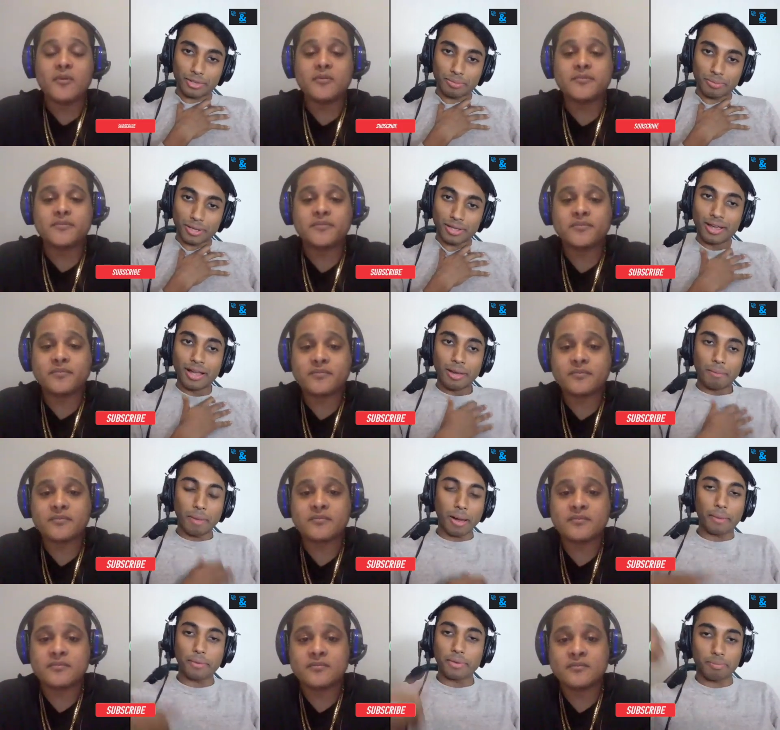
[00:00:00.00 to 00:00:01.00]
Speaker 1: out with
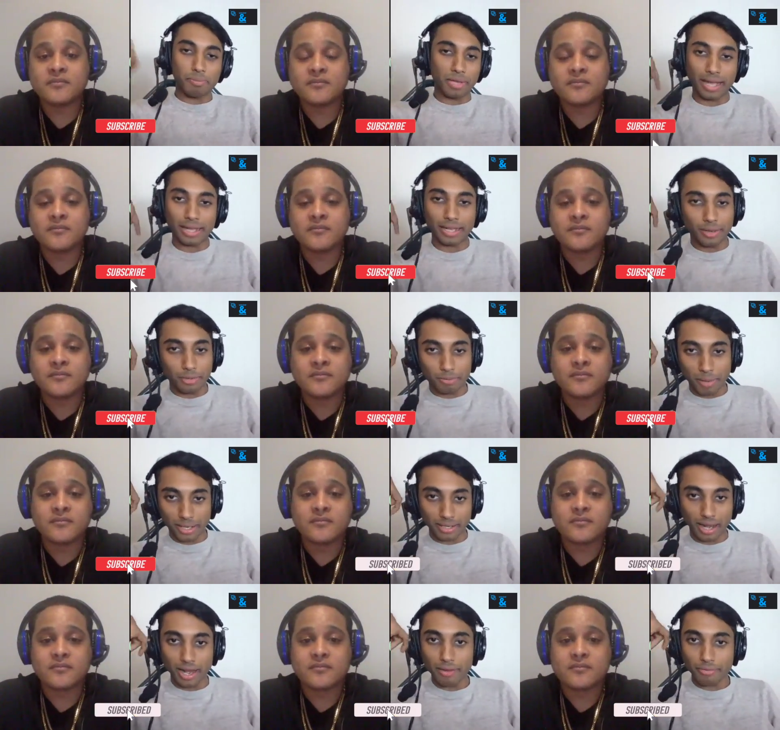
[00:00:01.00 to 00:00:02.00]
my I would be hanging out with my
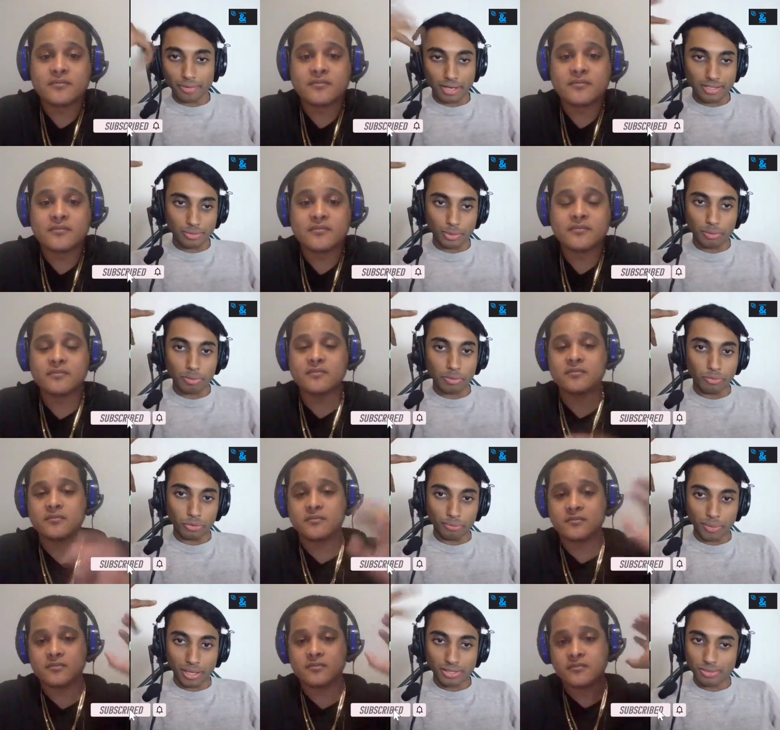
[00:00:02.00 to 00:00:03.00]
guy friends and we'd be
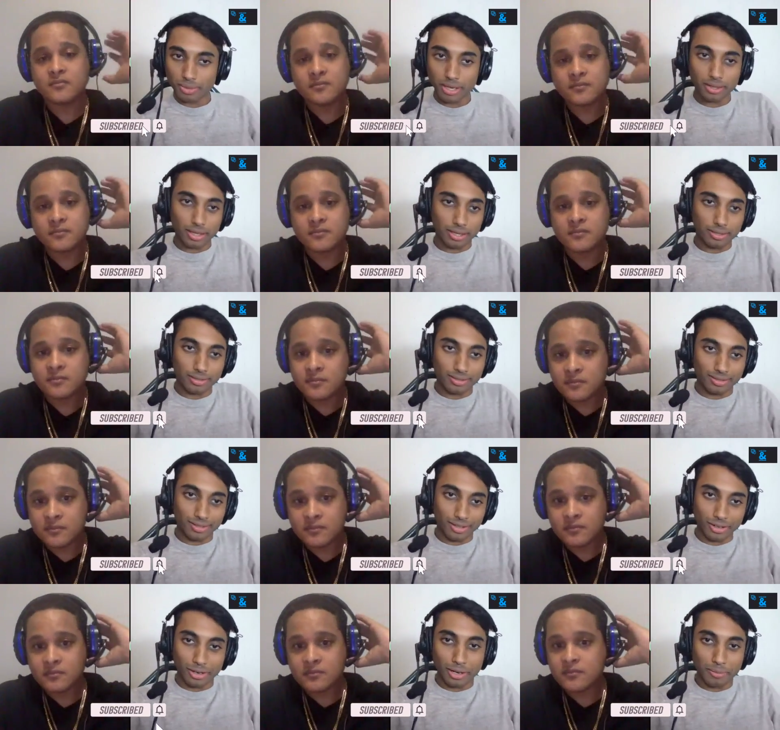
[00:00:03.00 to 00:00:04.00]
roommates, right? Like,
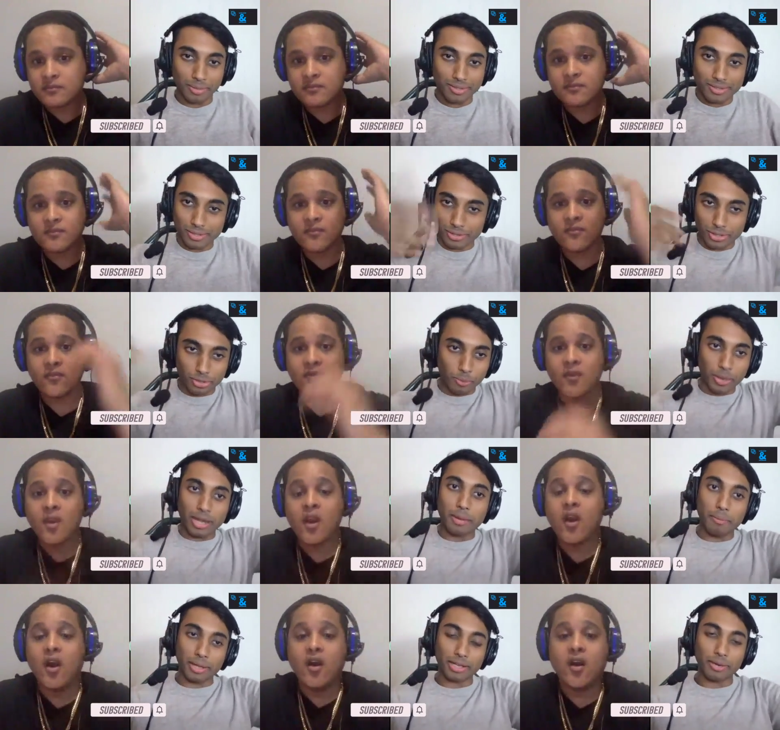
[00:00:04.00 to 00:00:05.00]
you know what I mean? So there's a
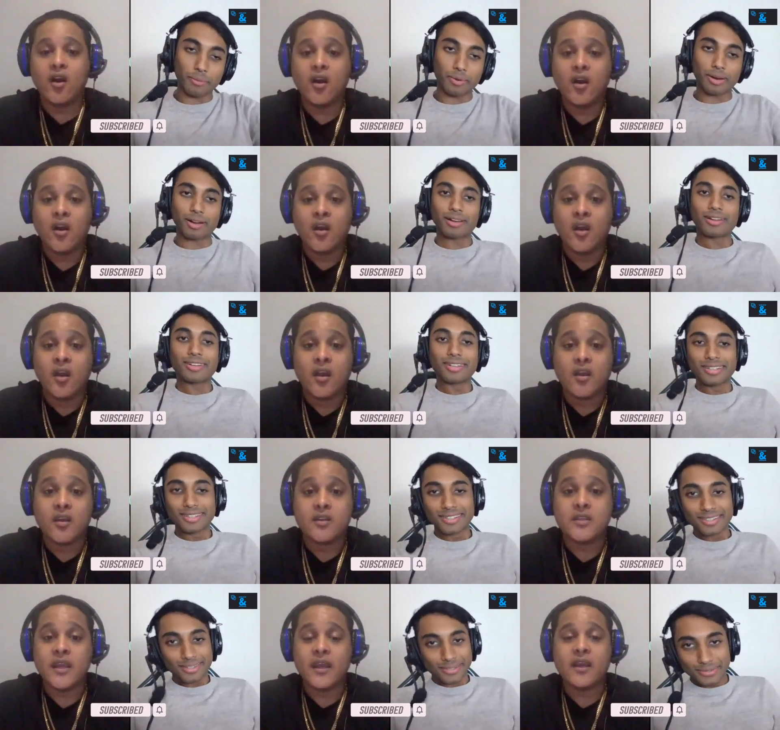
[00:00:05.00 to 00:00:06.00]
way to make it work.
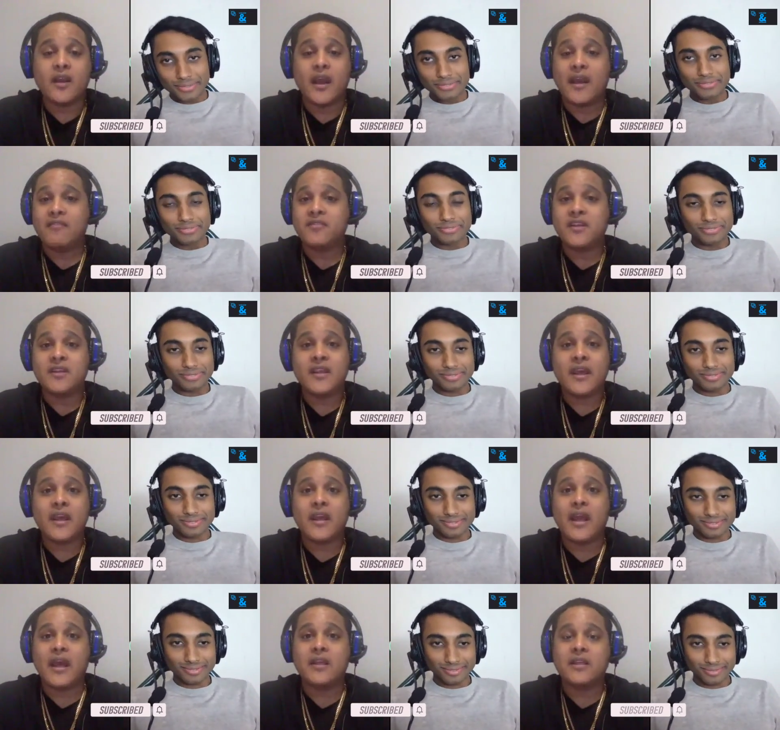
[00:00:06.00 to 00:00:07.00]
Speaker 2: Yeah, I've done
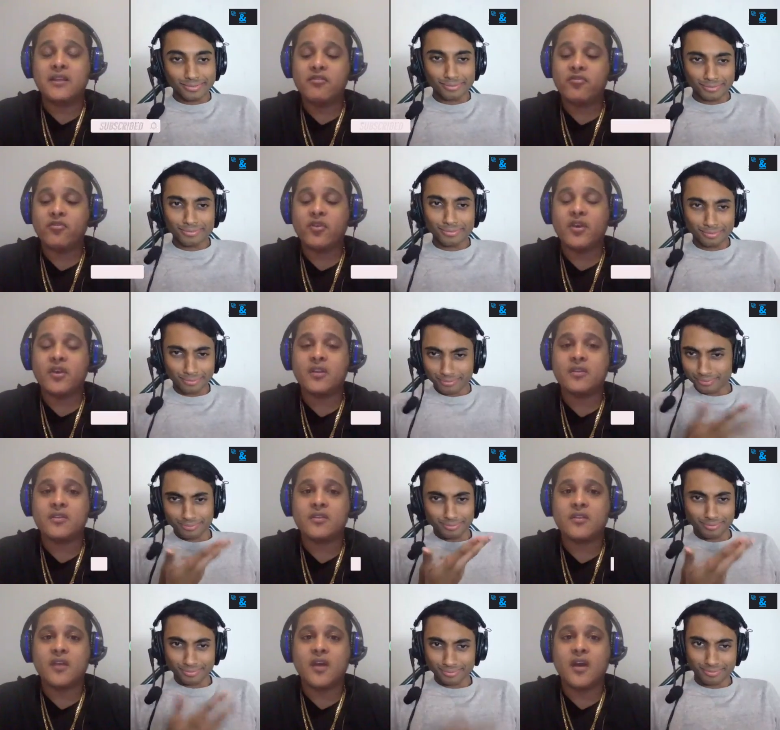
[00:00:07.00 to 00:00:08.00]
that. I live
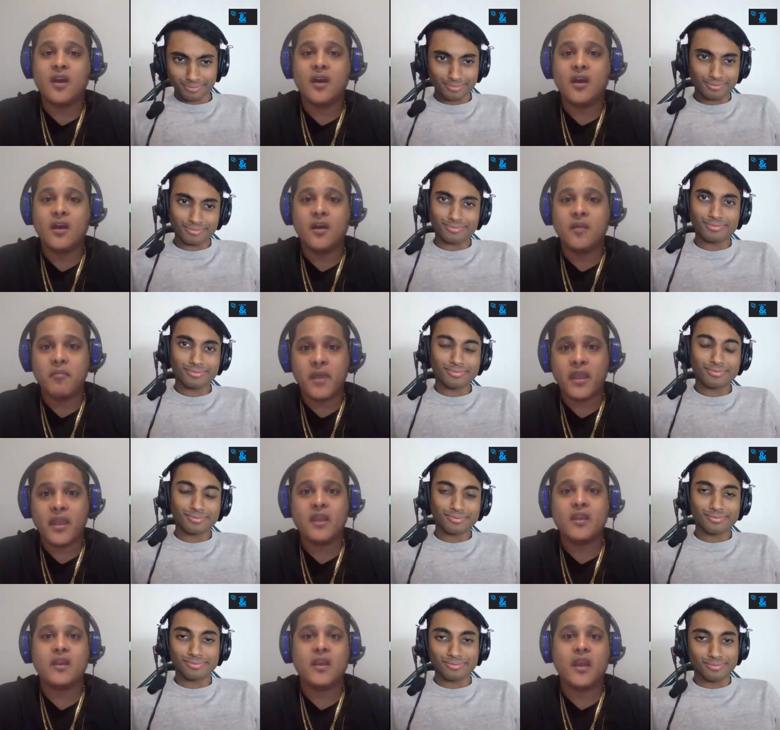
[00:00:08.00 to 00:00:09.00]
with a
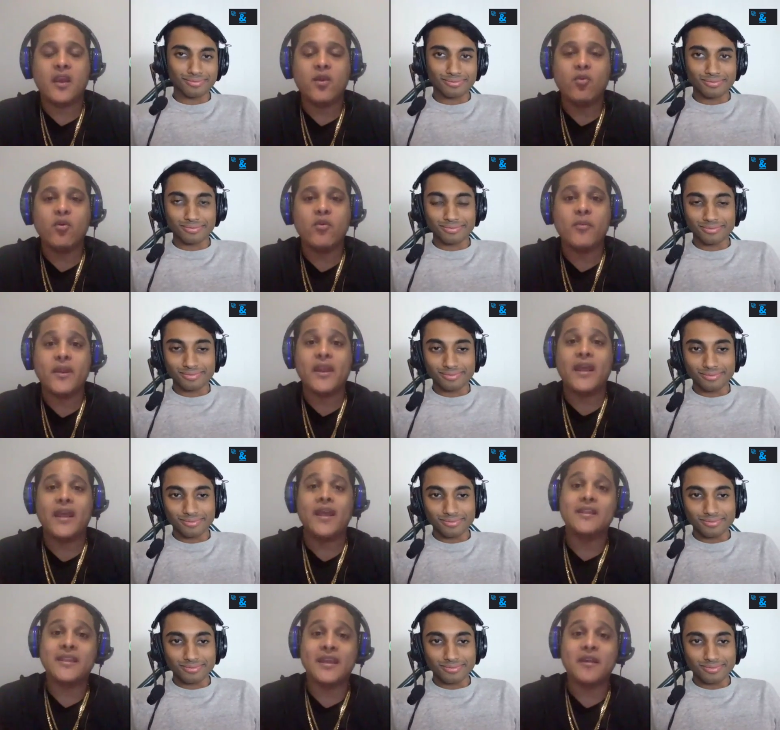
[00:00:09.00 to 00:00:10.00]
man and a woman,
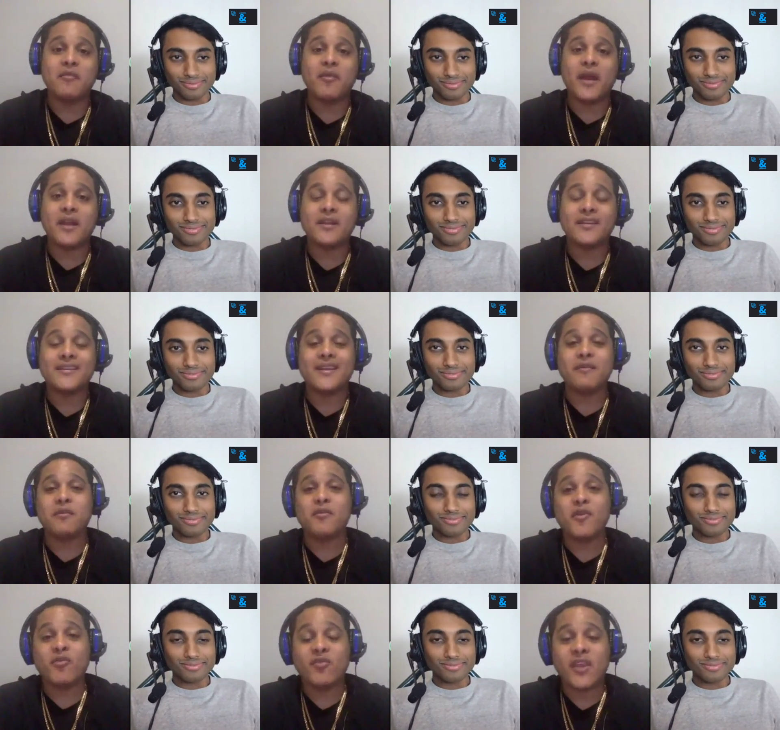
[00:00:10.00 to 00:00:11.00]
and the thing about it, they
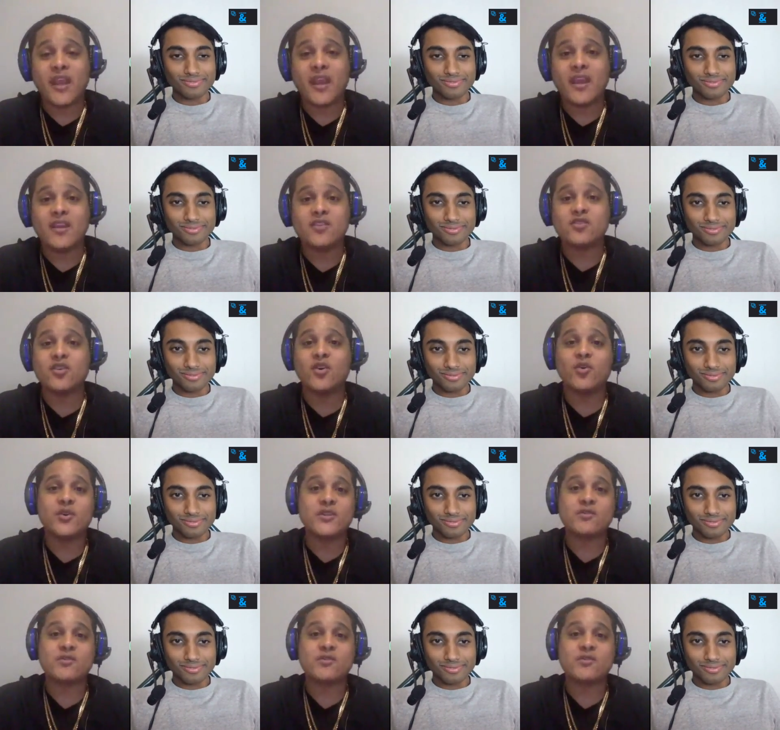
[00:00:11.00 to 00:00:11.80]
were both gay, so